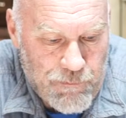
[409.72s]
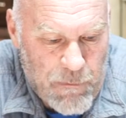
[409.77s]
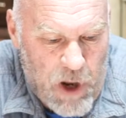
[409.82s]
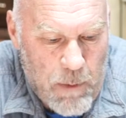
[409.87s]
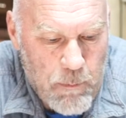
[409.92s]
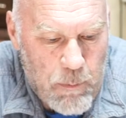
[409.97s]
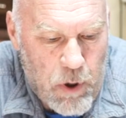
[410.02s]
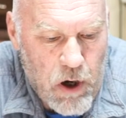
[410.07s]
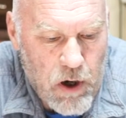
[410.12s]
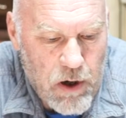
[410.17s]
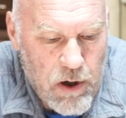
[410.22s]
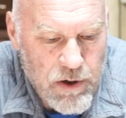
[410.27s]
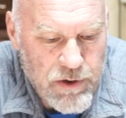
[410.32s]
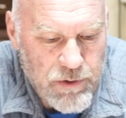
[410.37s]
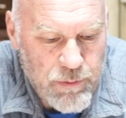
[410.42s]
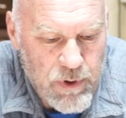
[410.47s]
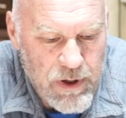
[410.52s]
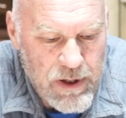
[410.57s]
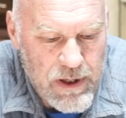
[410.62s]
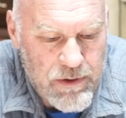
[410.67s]
Berger's
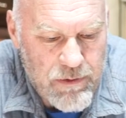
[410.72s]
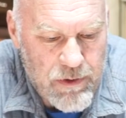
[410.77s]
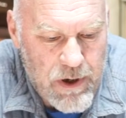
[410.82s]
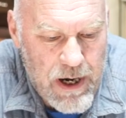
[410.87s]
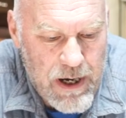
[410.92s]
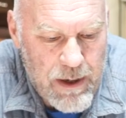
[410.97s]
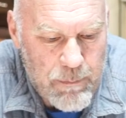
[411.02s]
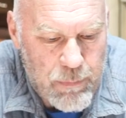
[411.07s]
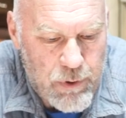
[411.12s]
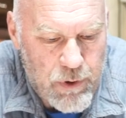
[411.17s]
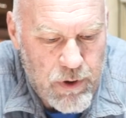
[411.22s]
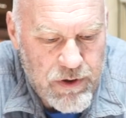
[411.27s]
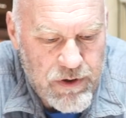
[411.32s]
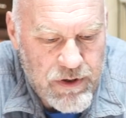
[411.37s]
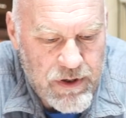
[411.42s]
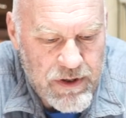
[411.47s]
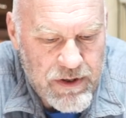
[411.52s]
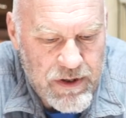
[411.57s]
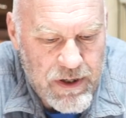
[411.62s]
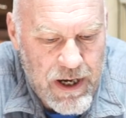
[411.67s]
really trying to push
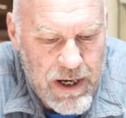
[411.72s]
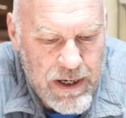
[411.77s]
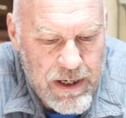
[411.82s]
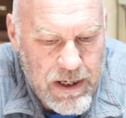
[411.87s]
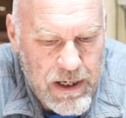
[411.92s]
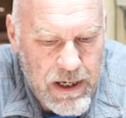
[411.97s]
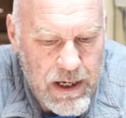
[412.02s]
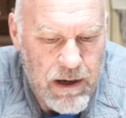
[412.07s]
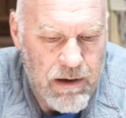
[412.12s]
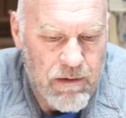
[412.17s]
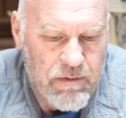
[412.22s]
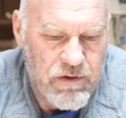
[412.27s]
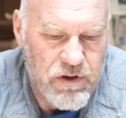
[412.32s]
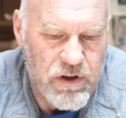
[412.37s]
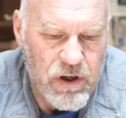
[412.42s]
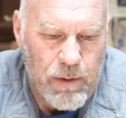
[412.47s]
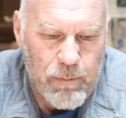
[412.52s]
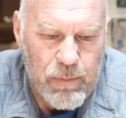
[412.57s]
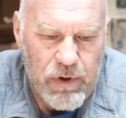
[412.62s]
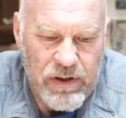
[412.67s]
this idea of
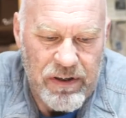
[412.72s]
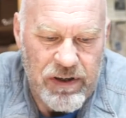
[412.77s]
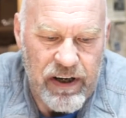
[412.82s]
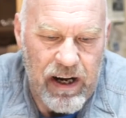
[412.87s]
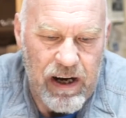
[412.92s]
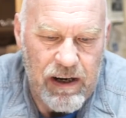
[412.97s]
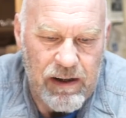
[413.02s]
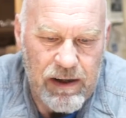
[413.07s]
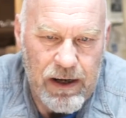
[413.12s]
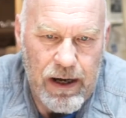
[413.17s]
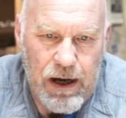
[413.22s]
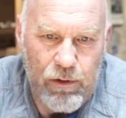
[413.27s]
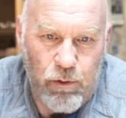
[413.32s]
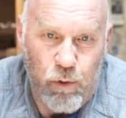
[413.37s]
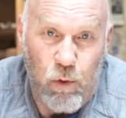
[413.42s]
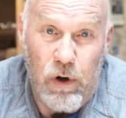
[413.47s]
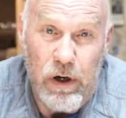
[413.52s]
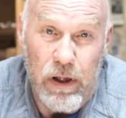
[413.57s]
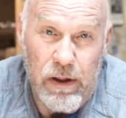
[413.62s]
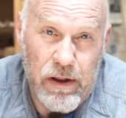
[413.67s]
jumping 10 thou,
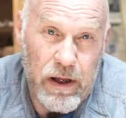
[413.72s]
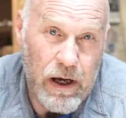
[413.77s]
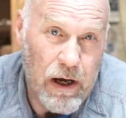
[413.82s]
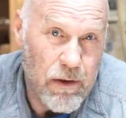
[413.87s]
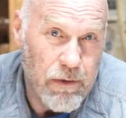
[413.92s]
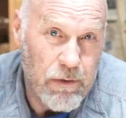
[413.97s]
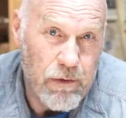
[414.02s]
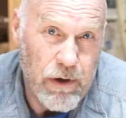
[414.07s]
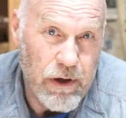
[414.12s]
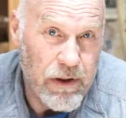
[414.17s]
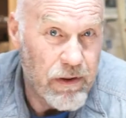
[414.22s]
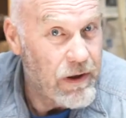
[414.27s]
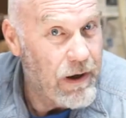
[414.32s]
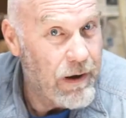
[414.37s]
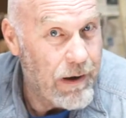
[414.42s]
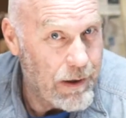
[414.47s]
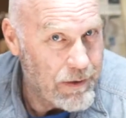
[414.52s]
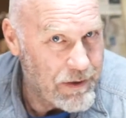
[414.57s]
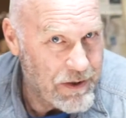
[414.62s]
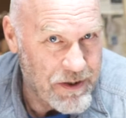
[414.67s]
20 thou, 30 thou
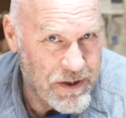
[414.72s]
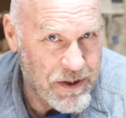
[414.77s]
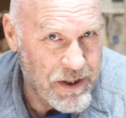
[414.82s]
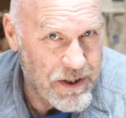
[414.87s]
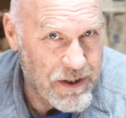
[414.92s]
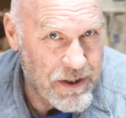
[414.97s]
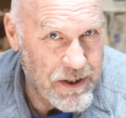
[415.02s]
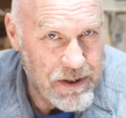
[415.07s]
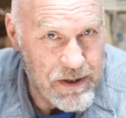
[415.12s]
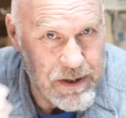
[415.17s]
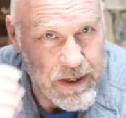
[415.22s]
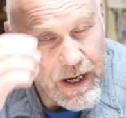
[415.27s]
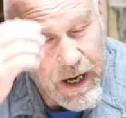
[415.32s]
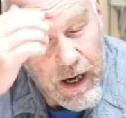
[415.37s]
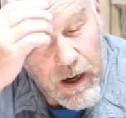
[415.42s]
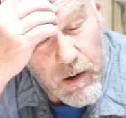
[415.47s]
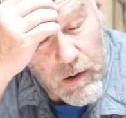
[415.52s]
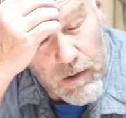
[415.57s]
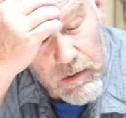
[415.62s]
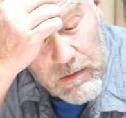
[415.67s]
out to 60
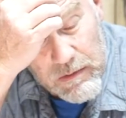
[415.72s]
thou.